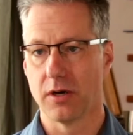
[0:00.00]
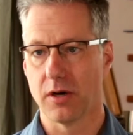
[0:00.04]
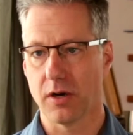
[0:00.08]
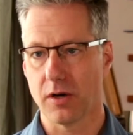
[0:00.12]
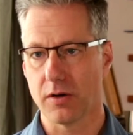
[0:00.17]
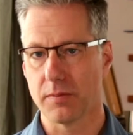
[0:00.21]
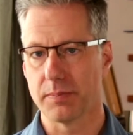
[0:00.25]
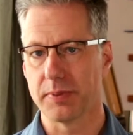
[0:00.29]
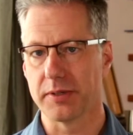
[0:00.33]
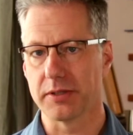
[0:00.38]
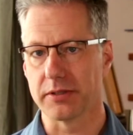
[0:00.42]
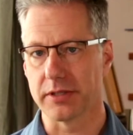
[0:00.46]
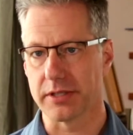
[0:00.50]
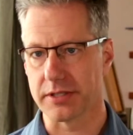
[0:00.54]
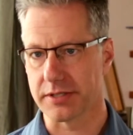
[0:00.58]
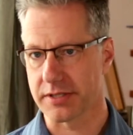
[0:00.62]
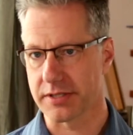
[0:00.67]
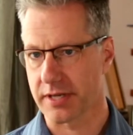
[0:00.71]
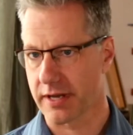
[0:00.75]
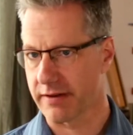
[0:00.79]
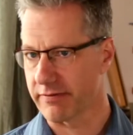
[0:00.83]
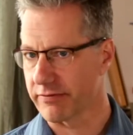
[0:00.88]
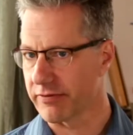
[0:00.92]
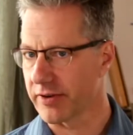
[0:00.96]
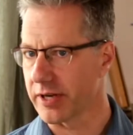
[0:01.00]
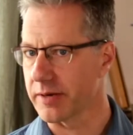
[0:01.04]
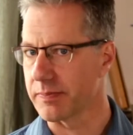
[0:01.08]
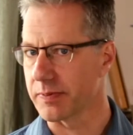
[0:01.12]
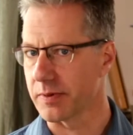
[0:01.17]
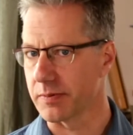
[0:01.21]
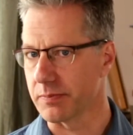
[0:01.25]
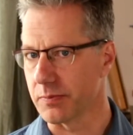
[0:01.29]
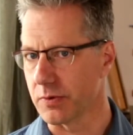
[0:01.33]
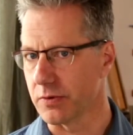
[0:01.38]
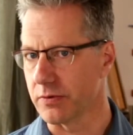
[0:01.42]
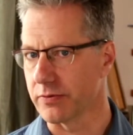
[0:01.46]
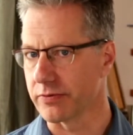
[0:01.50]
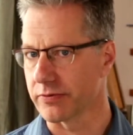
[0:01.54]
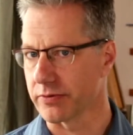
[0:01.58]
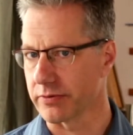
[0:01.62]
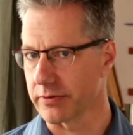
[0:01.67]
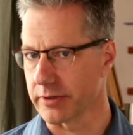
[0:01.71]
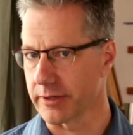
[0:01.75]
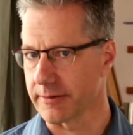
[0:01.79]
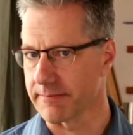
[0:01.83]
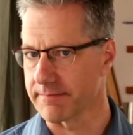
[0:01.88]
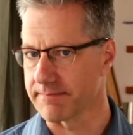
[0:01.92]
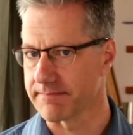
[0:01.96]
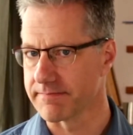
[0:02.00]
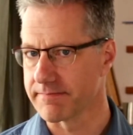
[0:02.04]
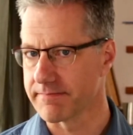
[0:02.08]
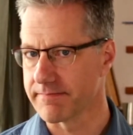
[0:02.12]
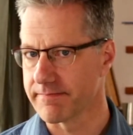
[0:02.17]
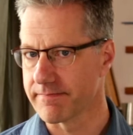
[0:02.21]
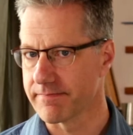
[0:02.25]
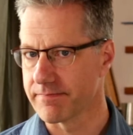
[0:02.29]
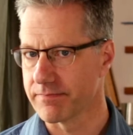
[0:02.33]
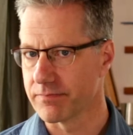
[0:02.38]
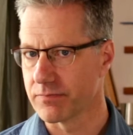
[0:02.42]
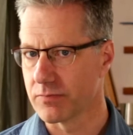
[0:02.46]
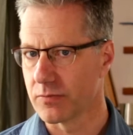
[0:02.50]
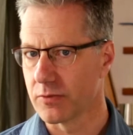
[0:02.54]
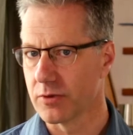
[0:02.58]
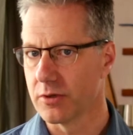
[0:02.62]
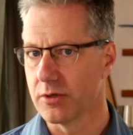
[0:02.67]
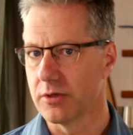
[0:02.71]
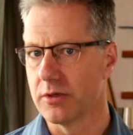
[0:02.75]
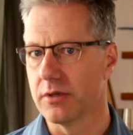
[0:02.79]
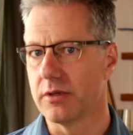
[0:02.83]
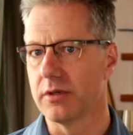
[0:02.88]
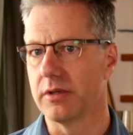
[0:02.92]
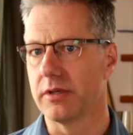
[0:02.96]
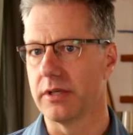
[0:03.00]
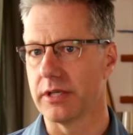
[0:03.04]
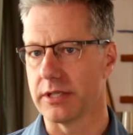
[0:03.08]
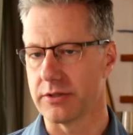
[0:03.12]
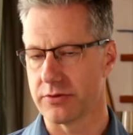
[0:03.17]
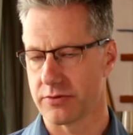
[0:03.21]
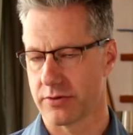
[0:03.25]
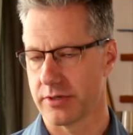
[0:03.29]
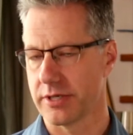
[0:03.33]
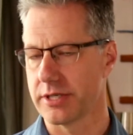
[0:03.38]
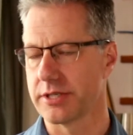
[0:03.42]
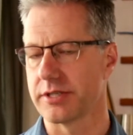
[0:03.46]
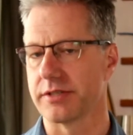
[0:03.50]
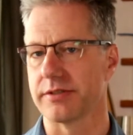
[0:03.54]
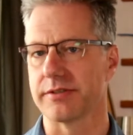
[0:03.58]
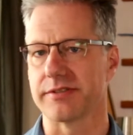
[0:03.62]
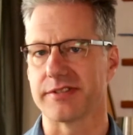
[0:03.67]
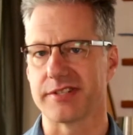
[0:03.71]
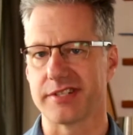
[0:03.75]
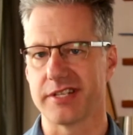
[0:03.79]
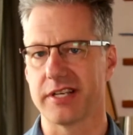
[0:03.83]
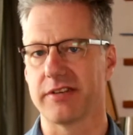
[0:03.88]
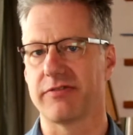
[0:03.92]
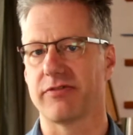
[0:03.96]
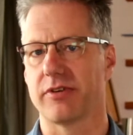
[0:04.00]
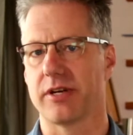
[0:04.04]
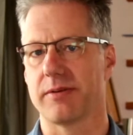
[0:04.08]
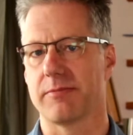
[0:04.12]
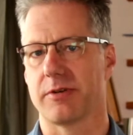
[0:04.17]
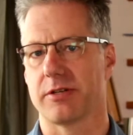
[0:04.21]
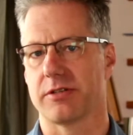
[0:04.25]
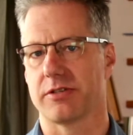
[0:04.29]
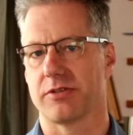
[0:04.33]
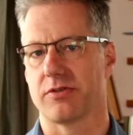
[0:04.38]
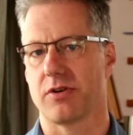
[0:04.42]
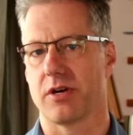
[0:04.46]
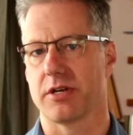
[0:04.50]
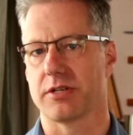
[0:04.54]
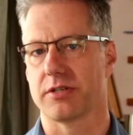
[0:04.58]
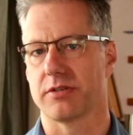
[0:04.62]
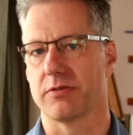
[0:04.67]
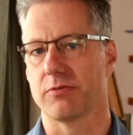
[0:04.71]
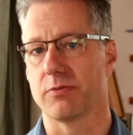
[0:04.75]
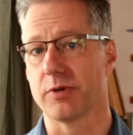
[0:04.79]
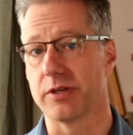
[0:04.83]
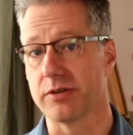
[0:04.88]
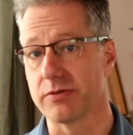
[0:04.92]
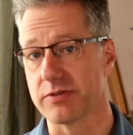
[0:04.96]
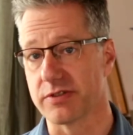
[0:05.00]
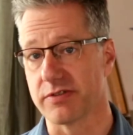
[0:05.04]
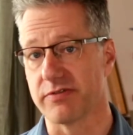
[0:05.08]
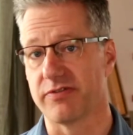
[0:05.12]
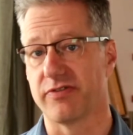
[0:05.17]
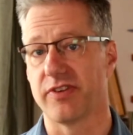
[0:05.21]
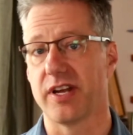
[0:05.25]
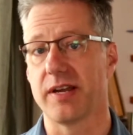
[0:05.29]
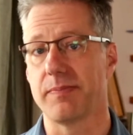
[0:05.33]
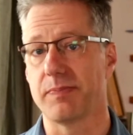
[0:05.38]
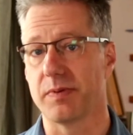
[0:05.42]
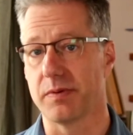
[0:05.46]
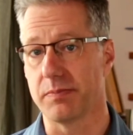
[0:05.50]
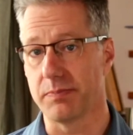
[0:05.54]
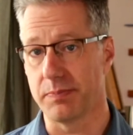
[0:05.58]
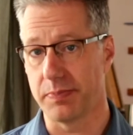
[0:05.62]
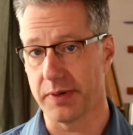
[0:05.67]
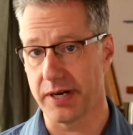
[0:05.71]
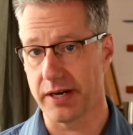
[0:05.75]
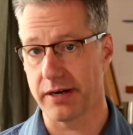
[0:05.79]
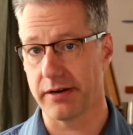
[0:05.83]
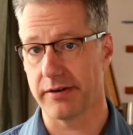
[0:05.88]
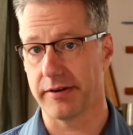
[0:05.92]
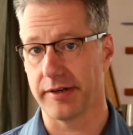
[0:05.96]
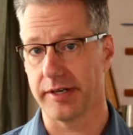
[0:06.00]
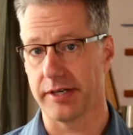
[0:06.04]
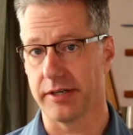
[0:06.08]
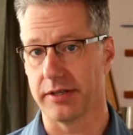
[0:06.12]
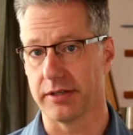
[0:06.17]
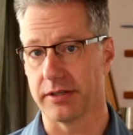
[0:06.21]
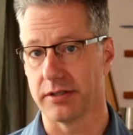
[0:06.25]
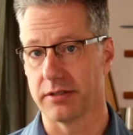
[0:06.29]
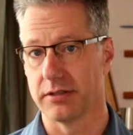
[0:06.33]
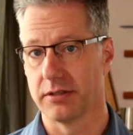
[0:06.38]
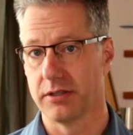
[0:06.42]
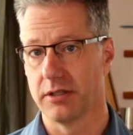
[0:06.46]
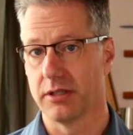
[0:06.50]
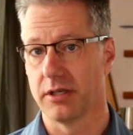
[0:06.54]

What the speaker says: All buildings have vapor move to them. In traditional stick frame construction, we use a vapor barrier